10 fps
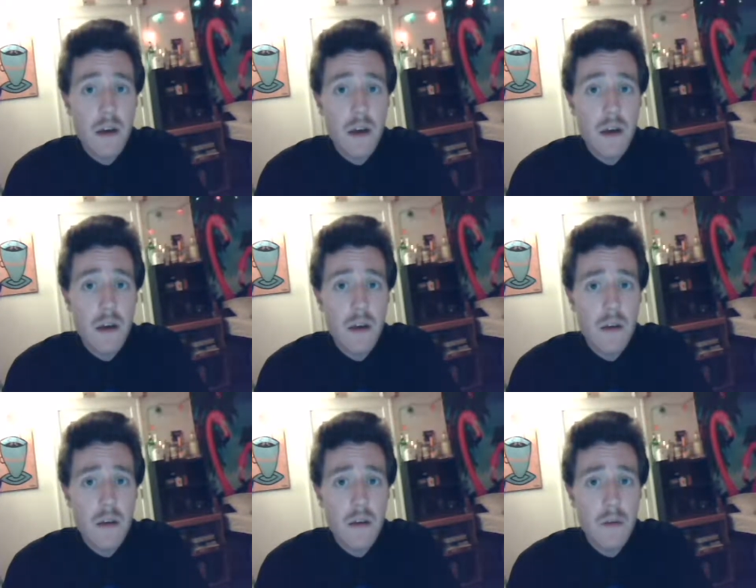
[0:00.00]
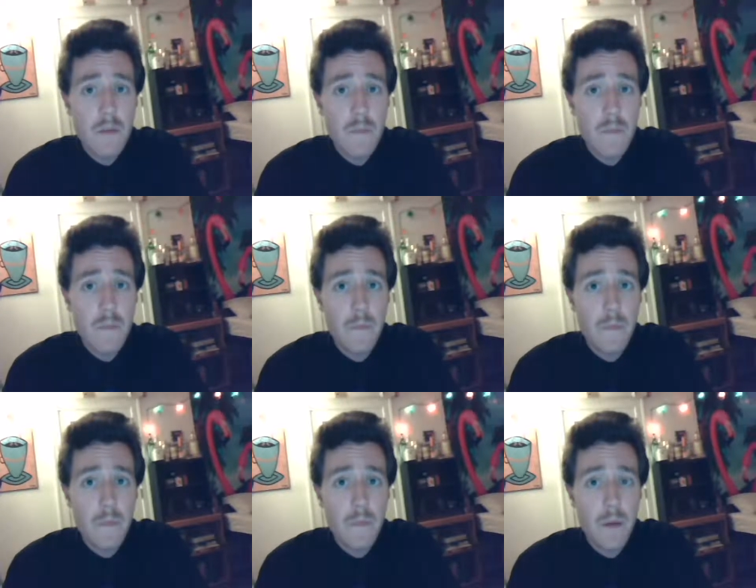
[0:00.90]
I
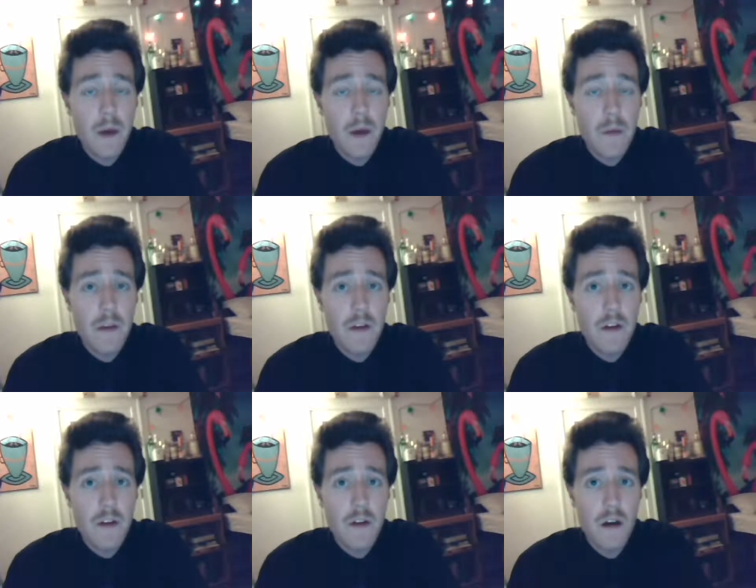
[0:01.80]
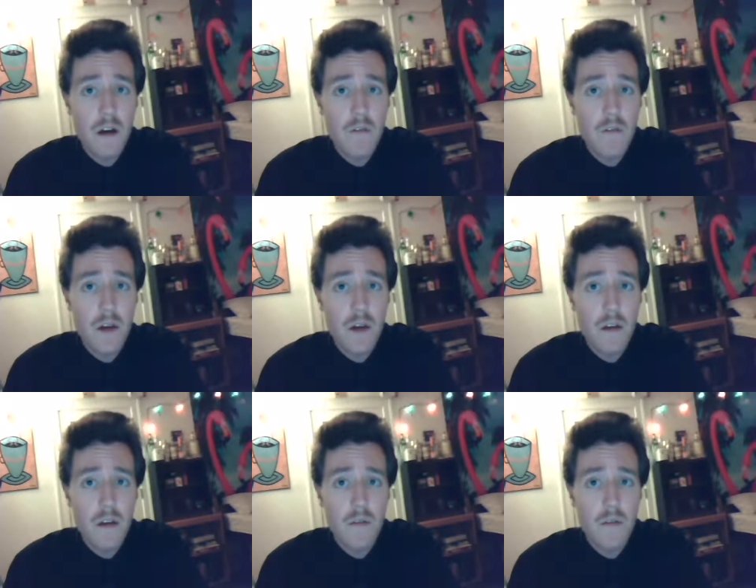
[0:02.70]
started off,
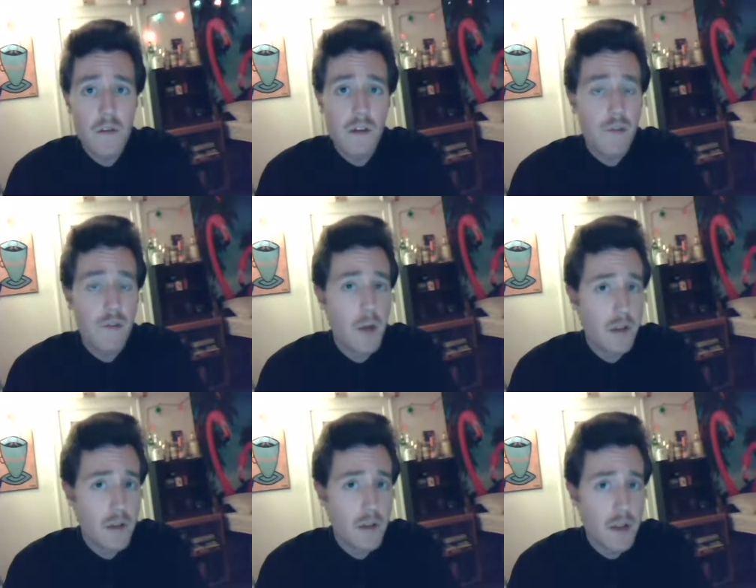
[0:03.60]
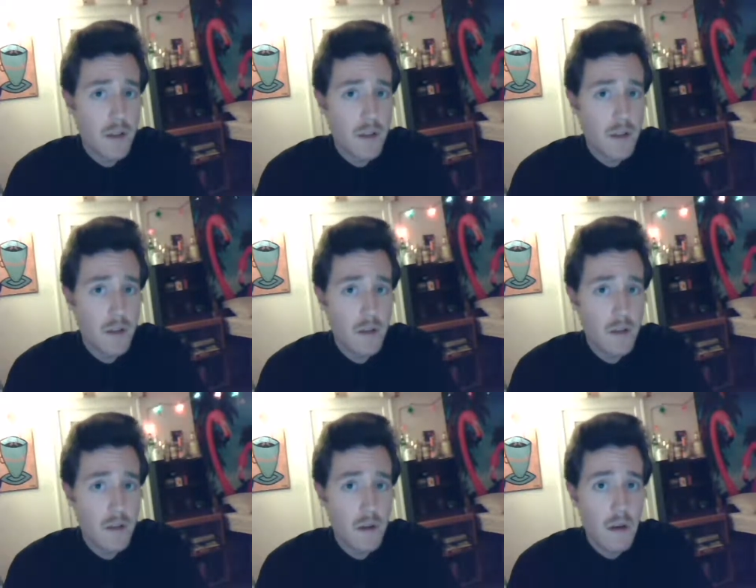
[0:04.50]
I worked as a pharmacy technician,
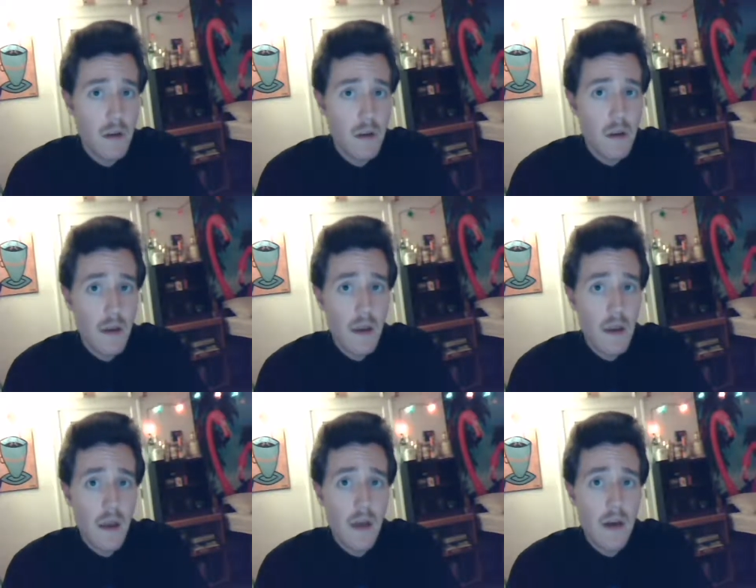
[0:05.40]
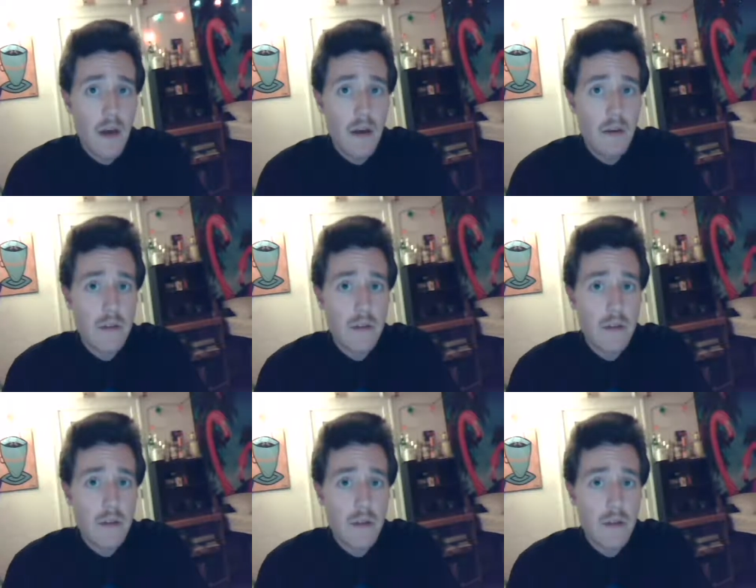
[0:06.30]

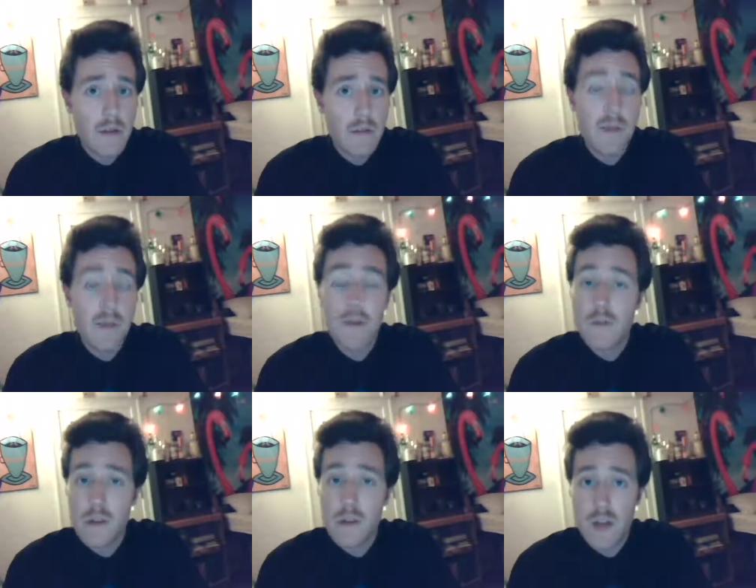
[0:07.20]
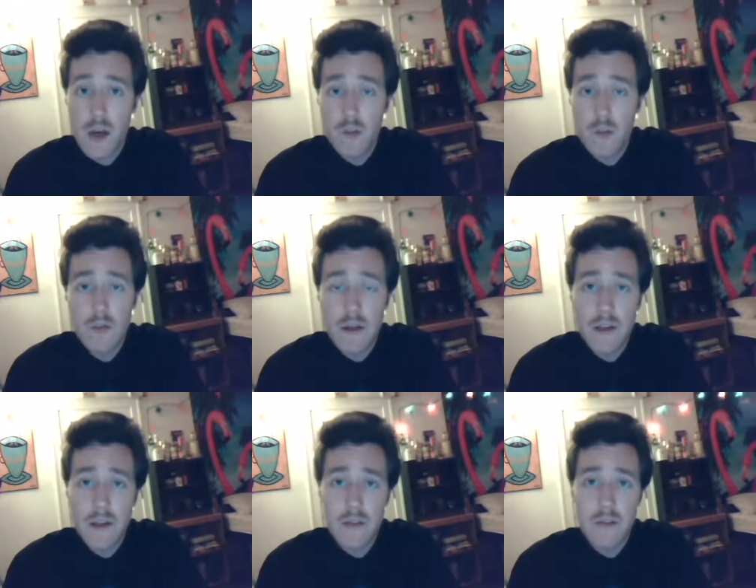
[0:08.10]
and it was my first job where I
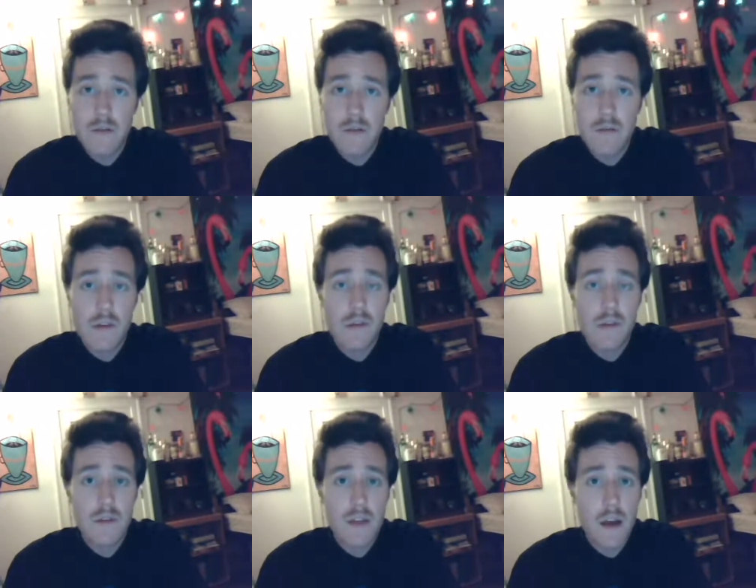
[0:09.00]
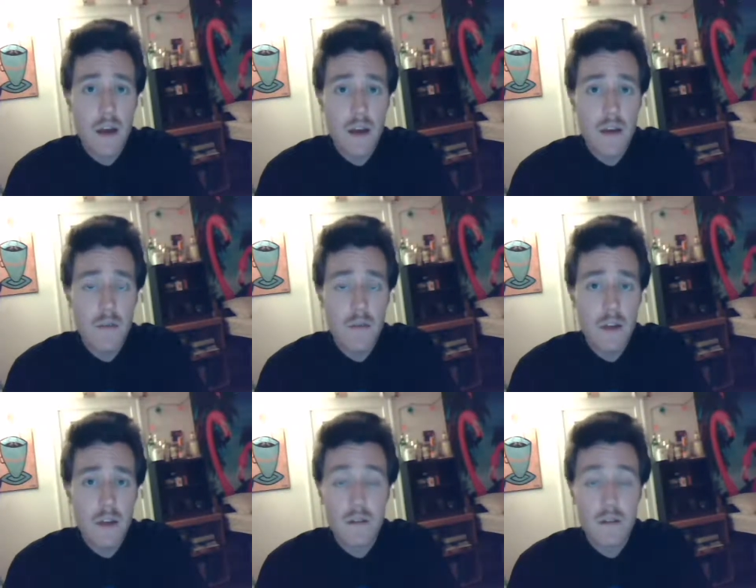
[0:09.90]
needed to wear a suit and tie every
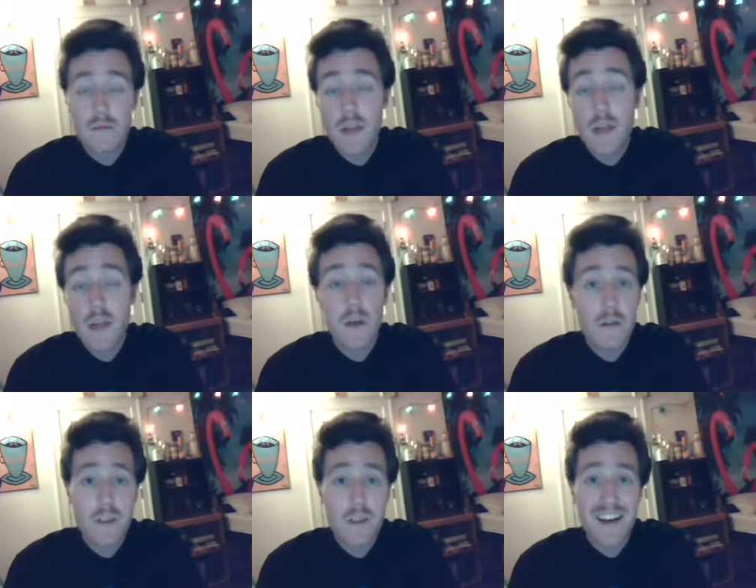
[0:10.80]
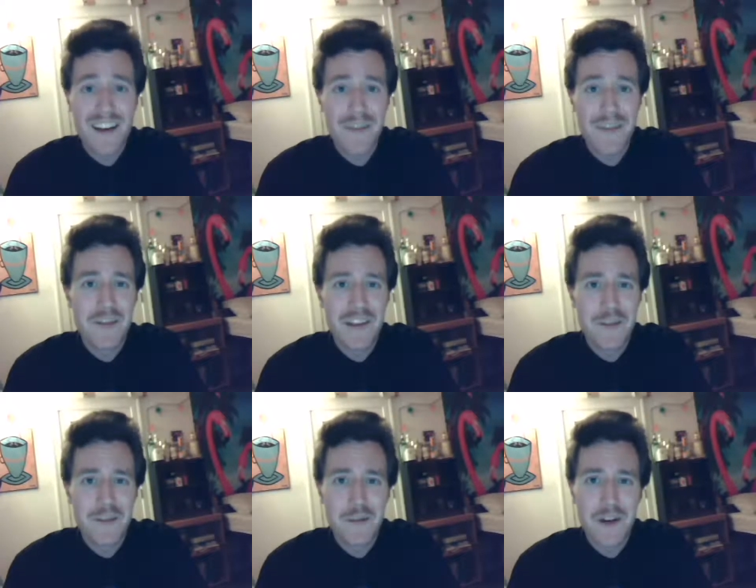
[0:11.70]
day, or a lab coat and tie every
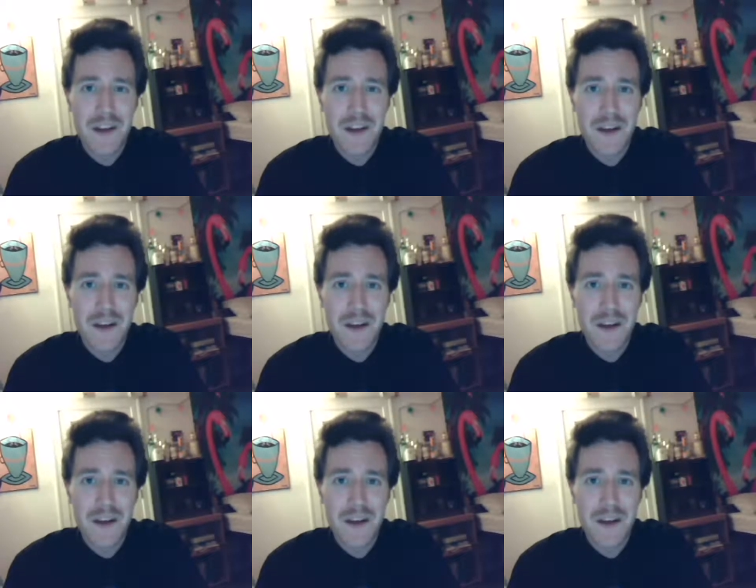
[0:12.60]
day to work.